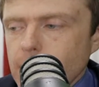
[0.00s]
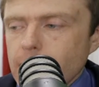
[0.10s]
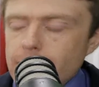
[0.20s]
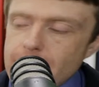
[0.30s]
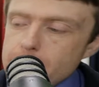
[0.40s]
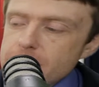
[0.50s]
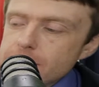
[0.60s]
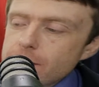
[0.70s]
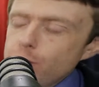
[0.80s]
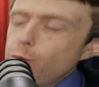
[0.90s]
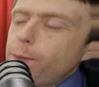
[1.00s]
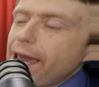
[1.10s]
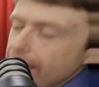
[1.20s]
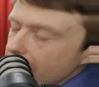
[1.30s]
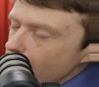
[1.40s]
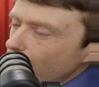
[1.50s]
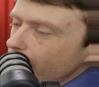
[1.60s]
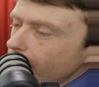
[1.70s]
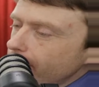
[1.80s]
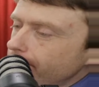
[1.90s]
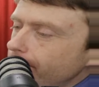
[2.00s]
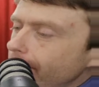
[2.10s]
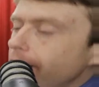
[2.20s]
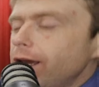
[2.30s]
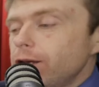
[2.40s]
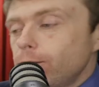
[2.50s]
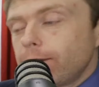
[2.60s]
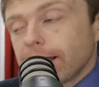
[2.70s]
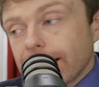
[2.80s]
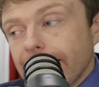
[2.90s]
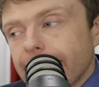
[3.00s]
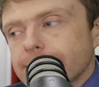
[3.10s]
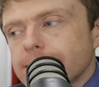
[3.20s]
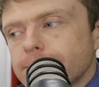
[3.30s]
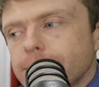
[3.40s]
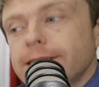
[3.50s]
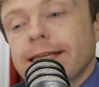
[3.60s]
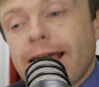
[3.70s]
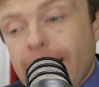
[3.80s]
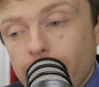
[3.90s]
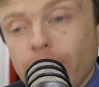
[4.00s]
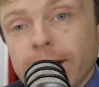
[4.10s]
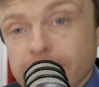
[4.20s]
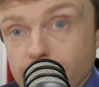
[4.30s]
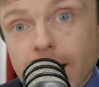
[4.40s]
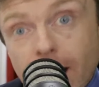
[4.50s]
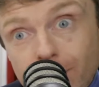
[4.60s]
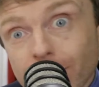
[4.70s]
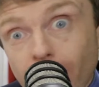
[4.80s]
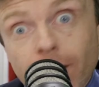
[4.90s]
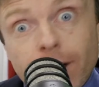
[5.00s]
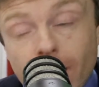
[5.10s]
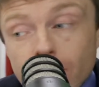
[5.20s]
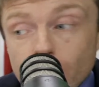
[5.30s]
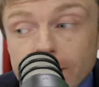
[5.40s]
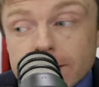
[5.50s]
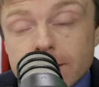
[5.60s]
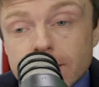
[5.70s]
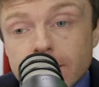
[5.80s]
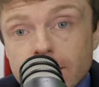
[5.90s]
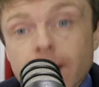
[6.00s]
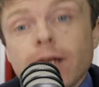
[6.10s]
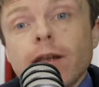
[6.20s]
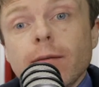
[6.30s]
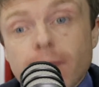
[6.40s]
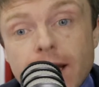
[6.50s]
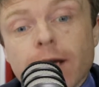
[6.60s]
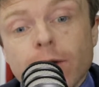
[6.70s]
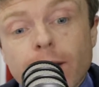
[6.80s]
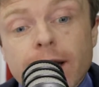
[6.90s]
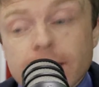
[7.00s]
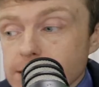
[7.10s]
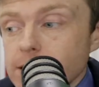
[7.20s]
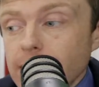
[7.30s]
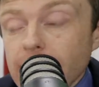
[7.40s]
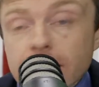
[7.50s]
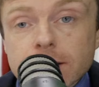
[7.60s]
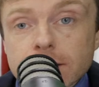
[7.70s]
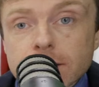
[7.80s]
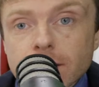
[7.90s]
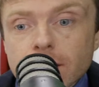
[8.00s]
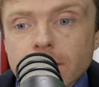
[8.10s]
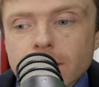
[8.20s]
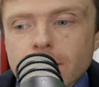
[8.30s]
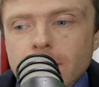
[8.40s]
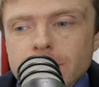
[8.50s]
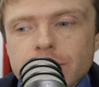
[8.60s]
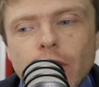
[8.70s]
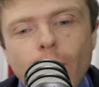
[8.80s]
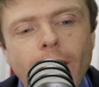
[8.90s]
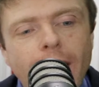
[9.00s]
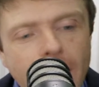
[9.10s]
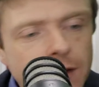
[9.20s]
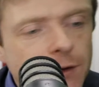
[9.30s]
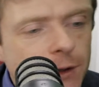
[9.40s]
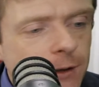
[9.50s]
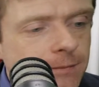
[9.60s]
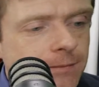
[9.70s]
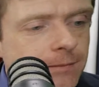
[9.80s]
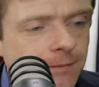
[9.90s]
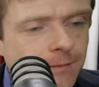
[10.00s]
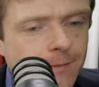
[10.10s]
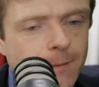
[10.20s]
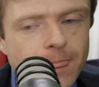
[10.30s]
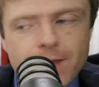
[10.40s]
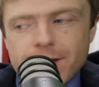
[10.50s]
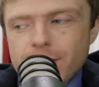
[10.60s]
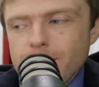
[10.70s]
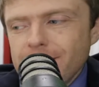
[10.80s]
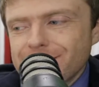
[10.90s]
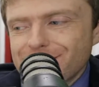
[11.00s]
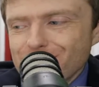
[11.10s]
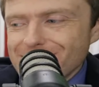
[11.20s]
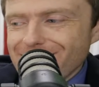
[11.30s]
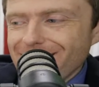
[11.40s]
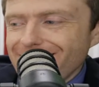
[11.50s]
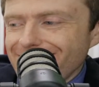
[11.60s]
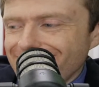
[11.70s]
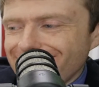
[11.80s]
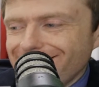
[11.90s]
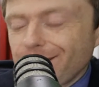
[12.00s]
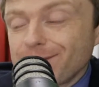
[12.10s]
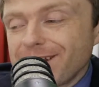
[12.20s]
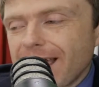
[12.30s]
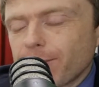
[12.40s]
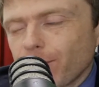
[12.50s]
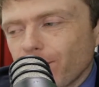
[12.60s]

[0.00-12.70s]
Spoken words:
That means that you pay more and you get less because Apple has a monopoly on iOS and Mac OS X. So either they committed suicide, Apple